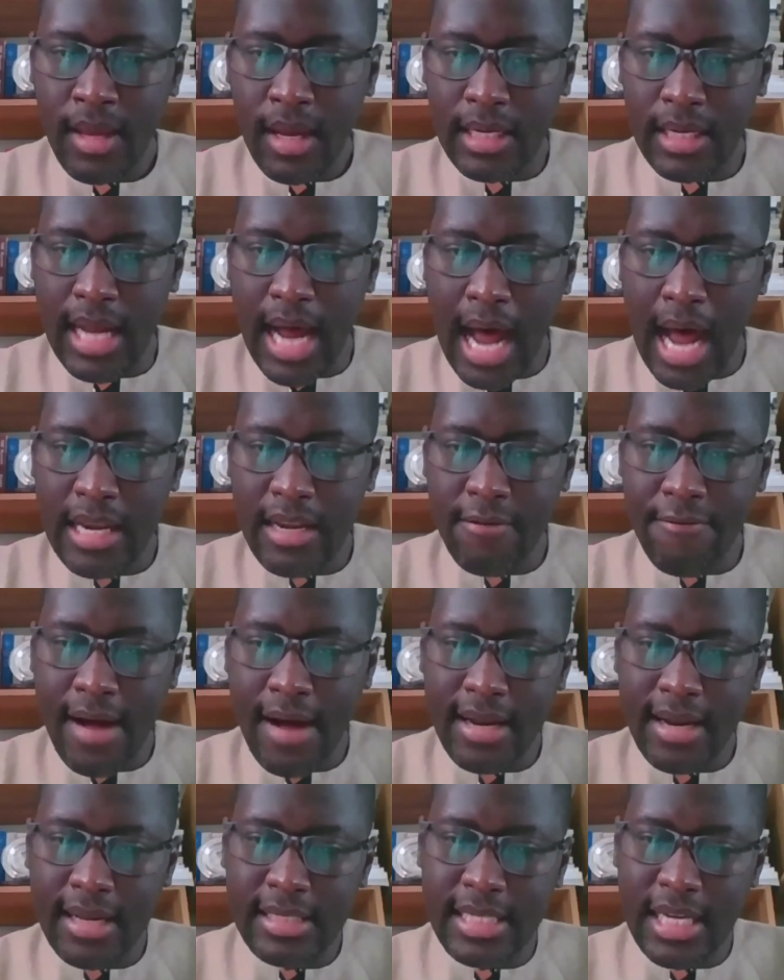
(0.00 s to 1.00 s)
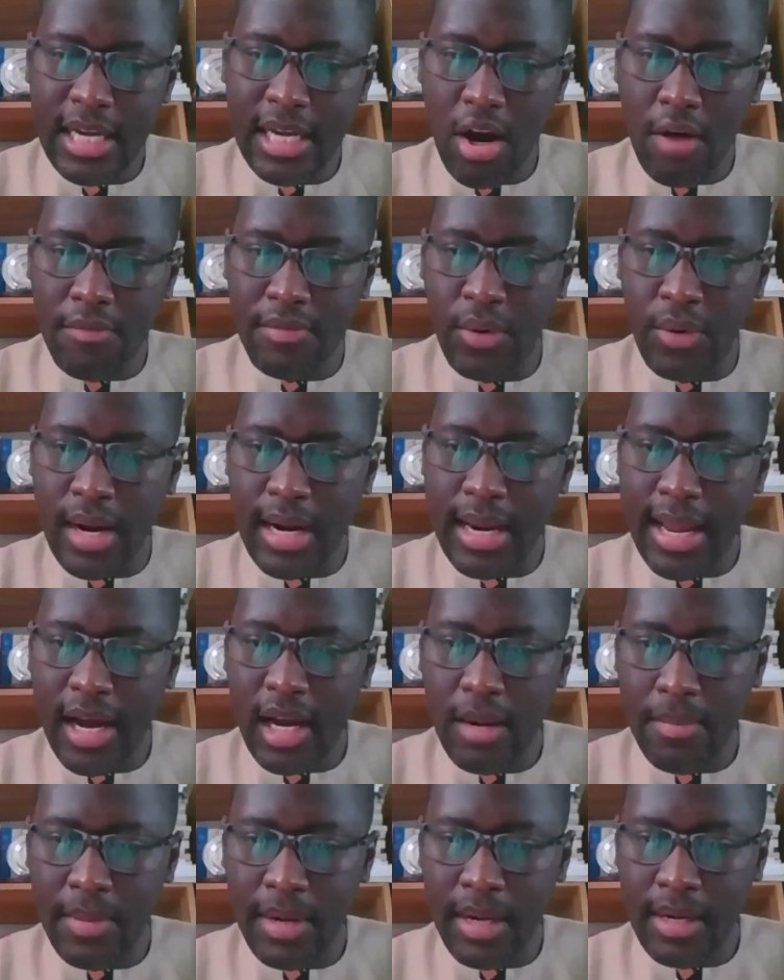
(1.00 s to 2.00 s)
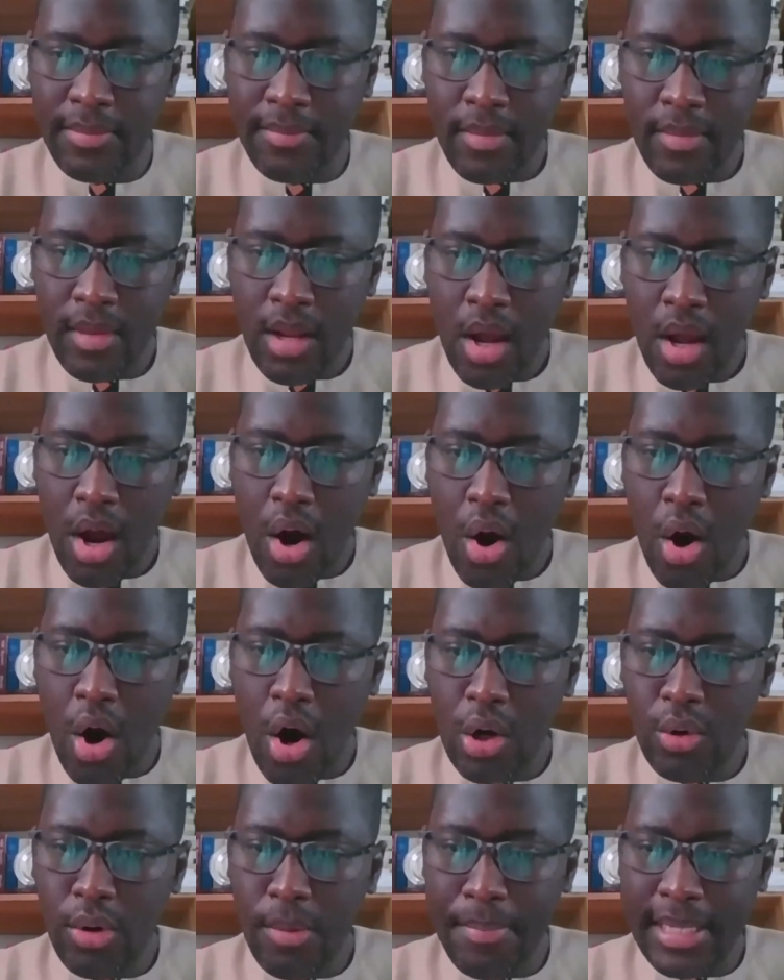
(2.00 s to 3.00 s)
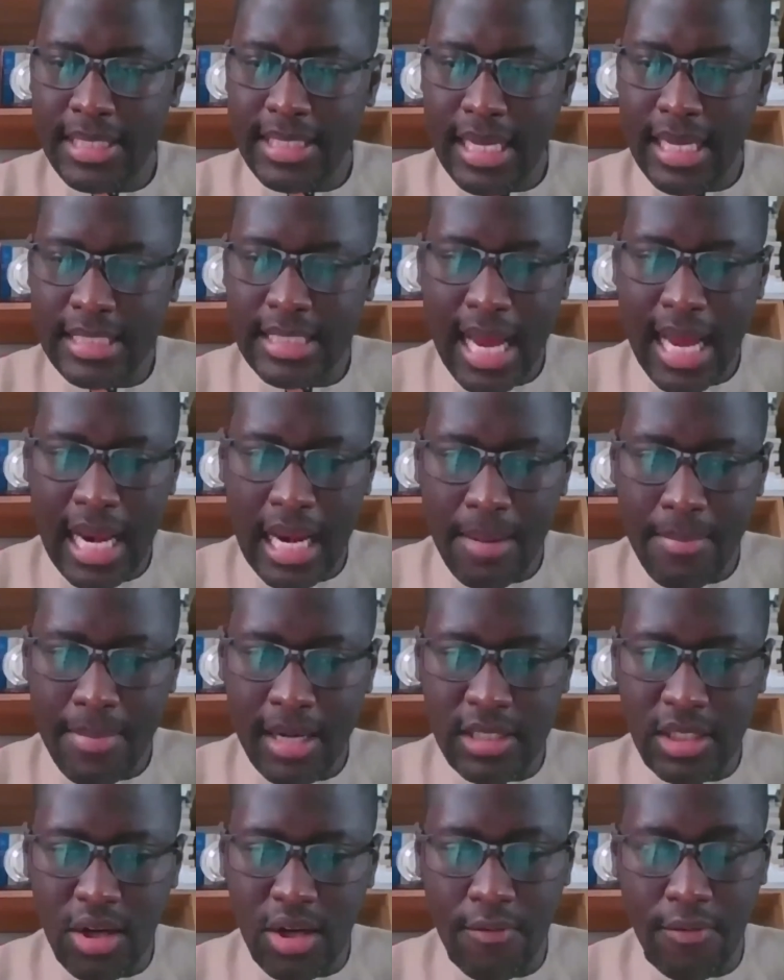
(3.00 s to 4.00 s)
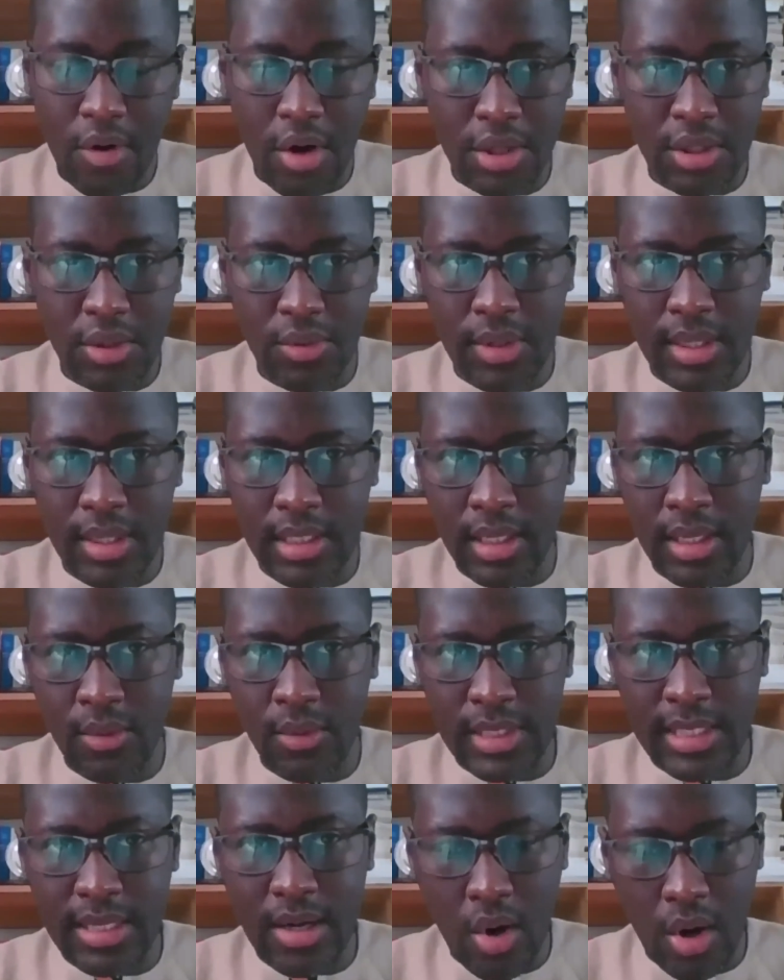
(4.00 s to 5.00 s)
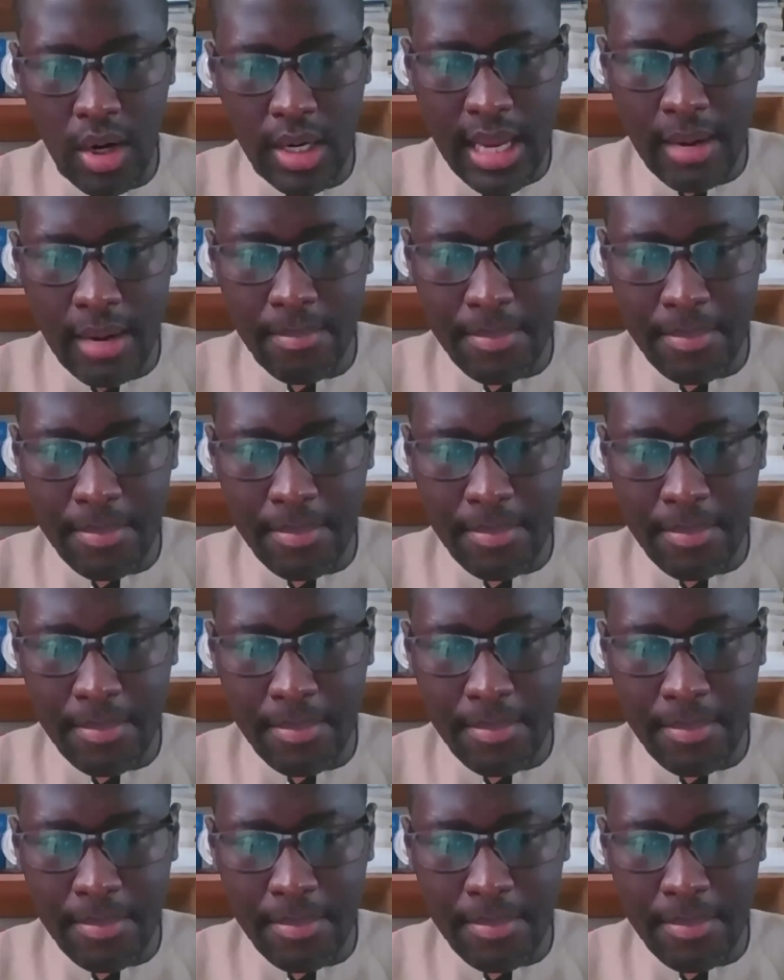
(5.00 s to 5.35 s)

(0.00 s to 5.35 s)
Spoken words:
the underfinancing of the real economy, all represents elements of continuity with the colonial